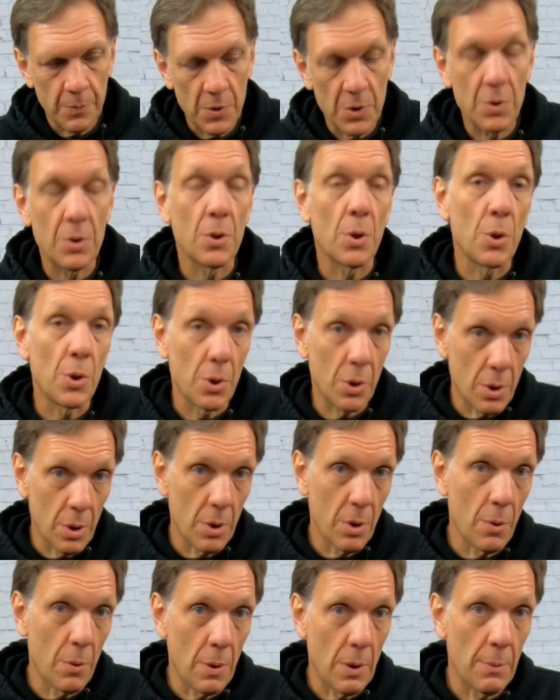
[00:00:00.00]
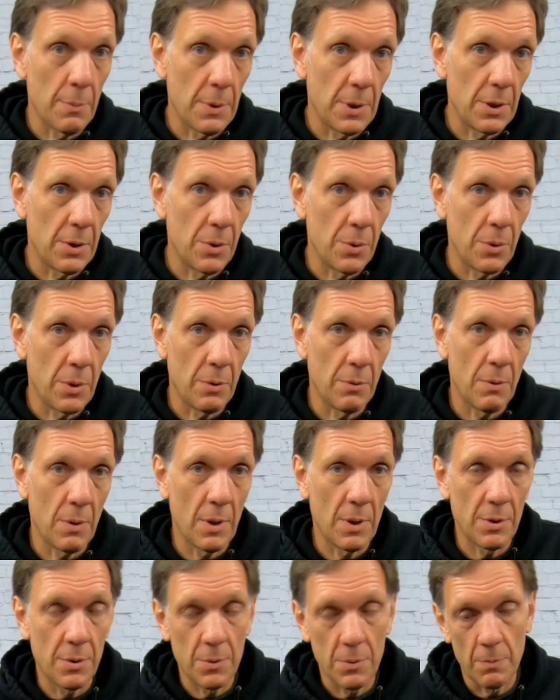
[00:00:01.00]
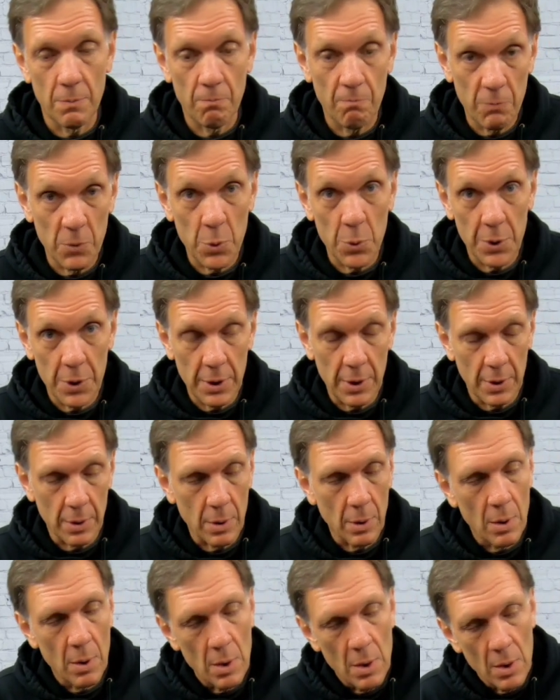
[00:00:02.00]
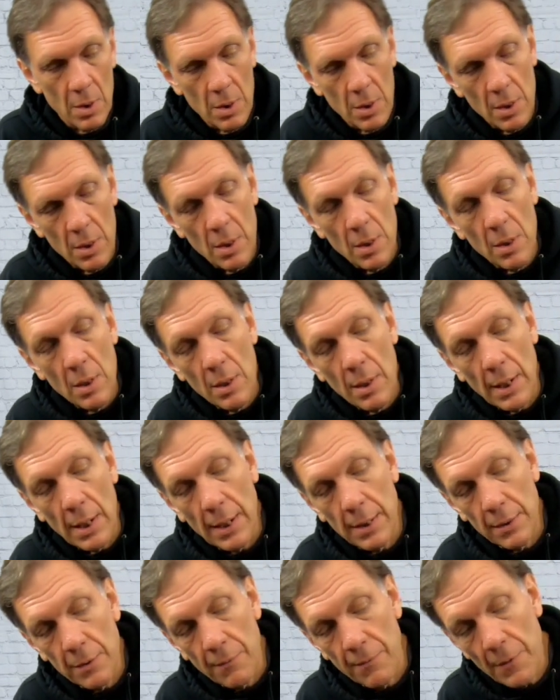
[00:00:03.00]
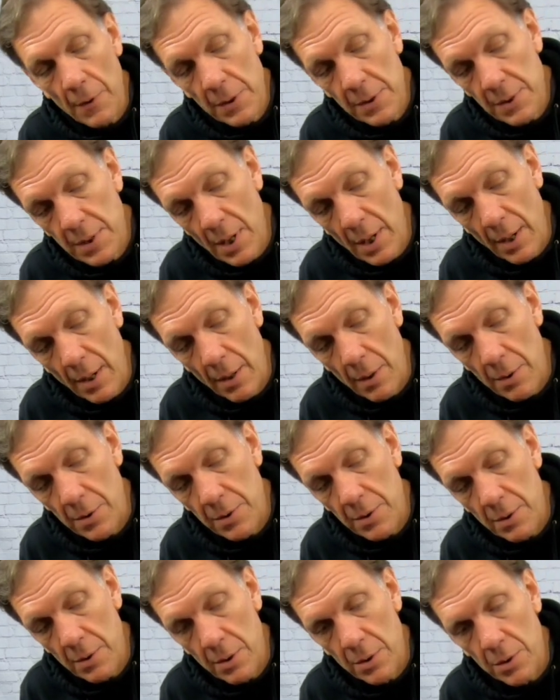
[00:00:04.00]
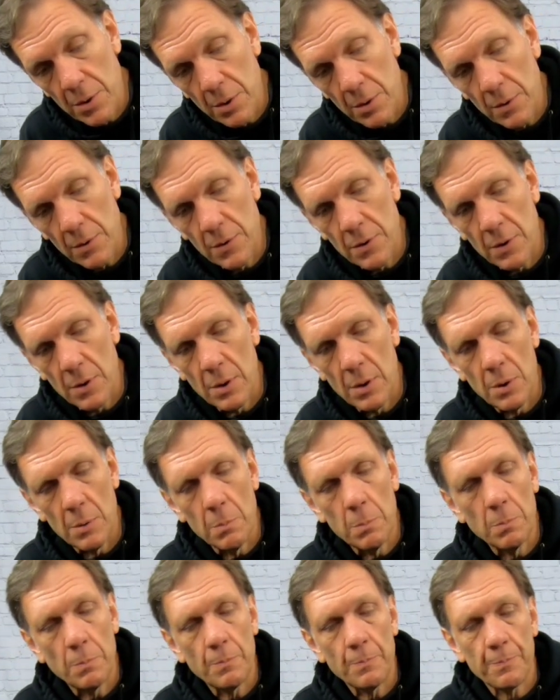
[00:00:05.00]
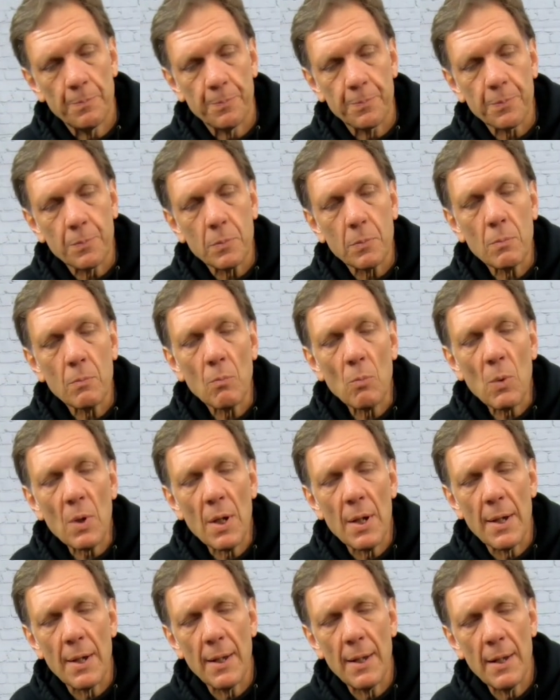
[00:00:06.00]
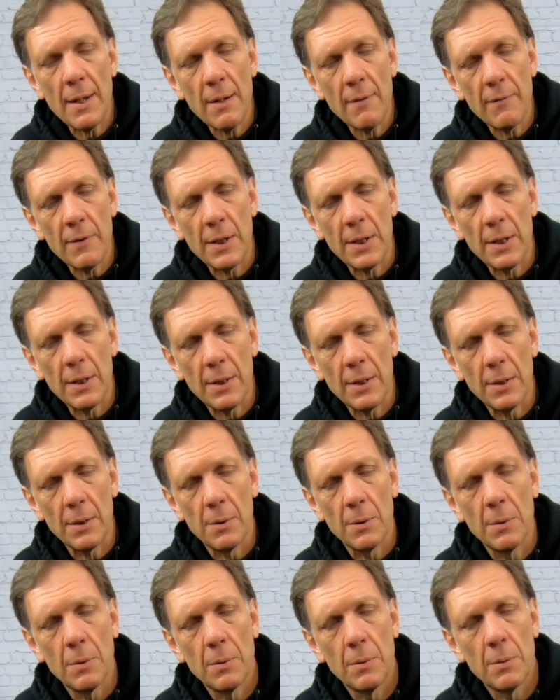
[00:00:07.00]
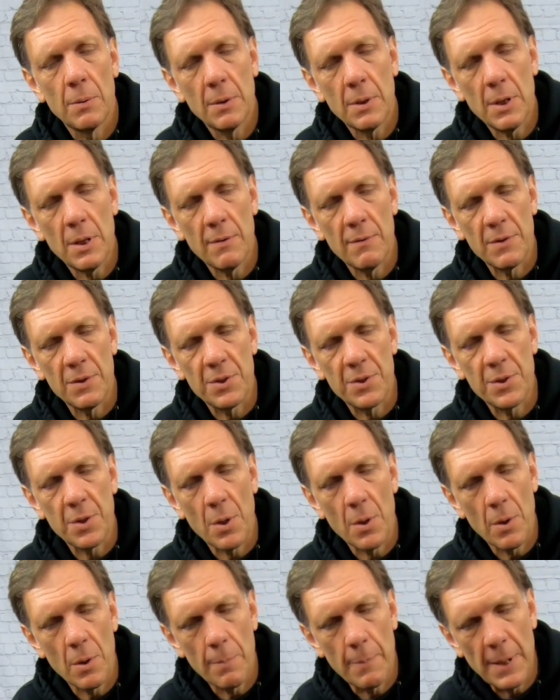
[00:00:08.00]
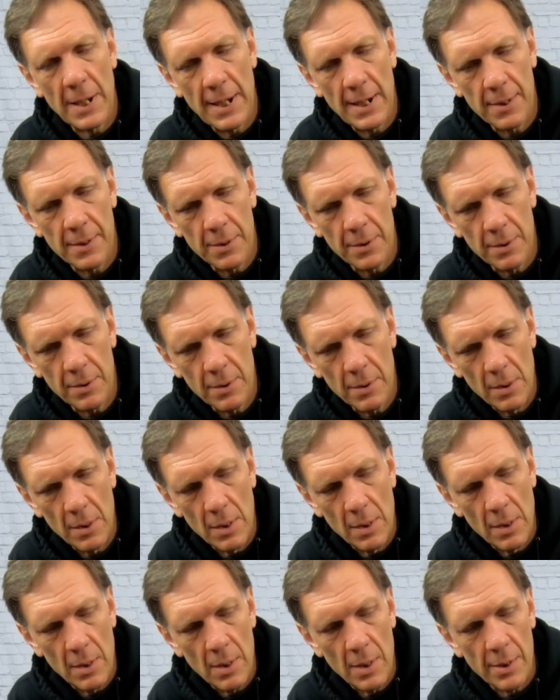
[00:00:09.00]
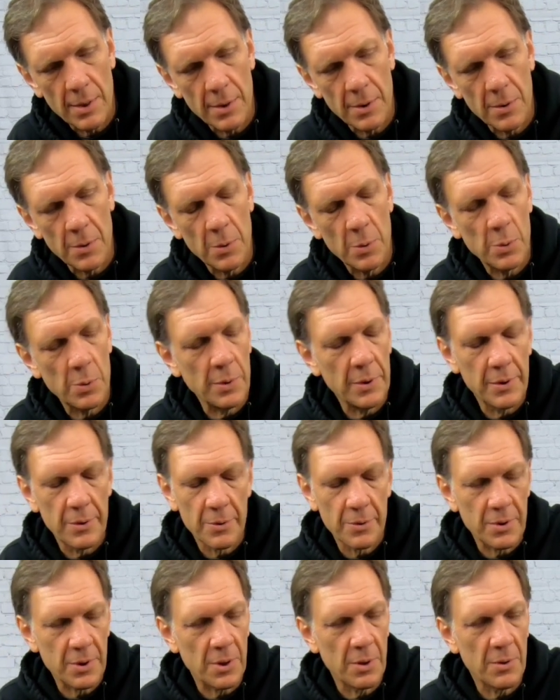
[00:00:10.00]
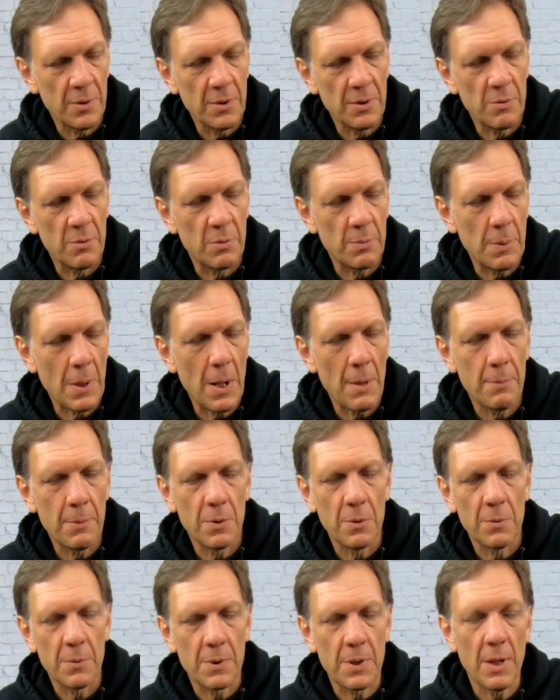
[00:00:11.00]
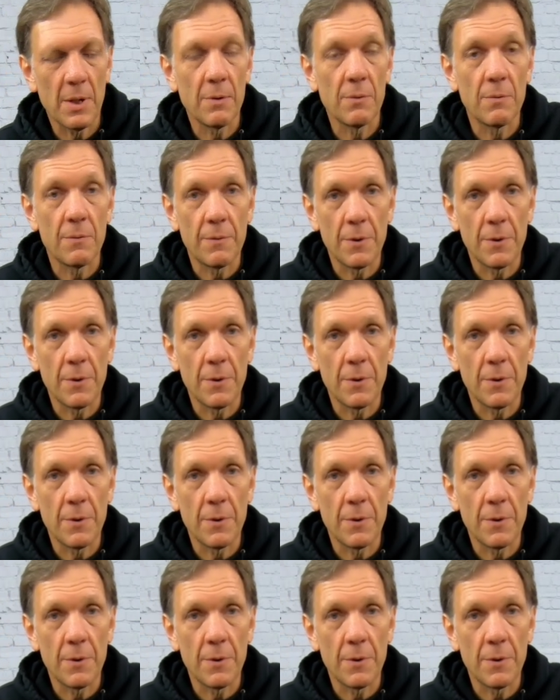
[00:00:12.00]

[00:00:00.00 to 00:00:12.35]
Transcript: So you can know how many tuning rods you'll need. And the front tires, as you can see, I have a kind of a star pattern. I know years ago this was popular with cutting